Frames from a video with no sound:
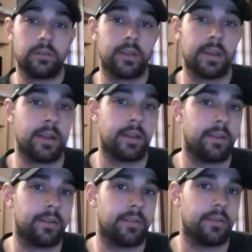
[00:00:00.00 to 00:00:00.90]
the
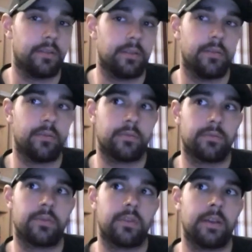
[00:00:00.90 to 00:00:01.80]

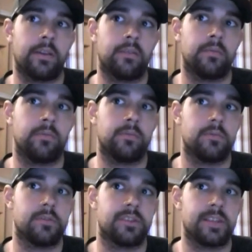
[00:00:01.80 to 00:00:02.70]
the
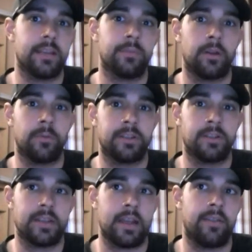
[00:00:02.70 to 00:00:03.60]
Sigma, which
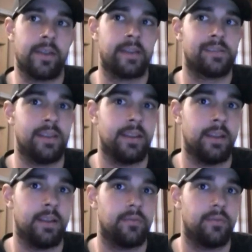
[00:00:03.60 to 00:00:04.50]
is now the
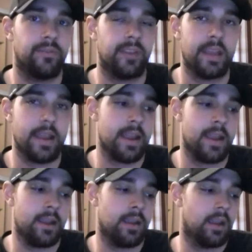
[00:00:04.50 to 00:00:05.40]

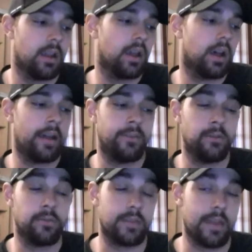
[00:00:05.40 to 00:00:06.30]
SDVE. I've
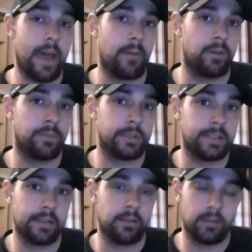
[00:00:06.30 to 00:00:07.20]
used that one
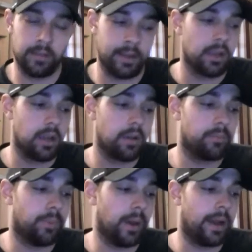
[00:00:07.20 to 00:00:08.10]
particularly,
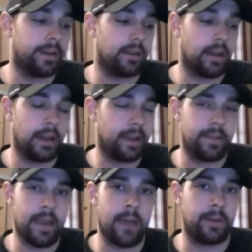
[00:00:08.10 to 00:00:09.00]
but
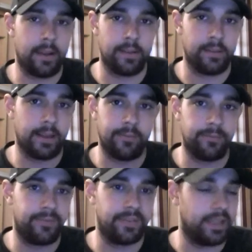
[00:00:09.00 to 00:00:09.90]
and that one has like a
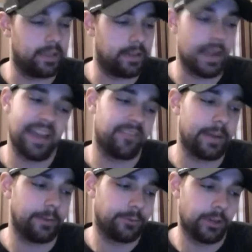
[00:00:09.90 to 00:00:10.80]
15 and a half
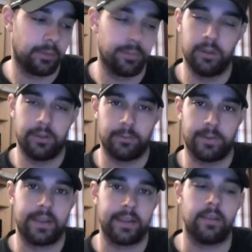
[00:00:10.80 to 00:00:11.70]
pound trigger pull. It's
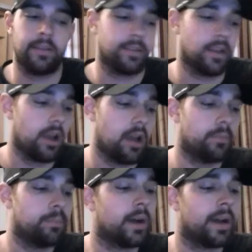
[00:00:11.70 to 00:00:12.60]
ridiculous.
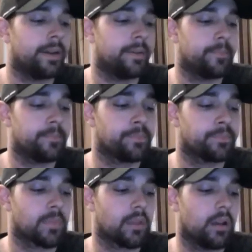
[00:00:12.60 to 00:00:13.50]
But
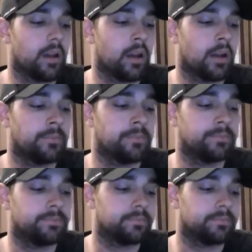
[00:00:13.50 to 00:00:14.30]
um,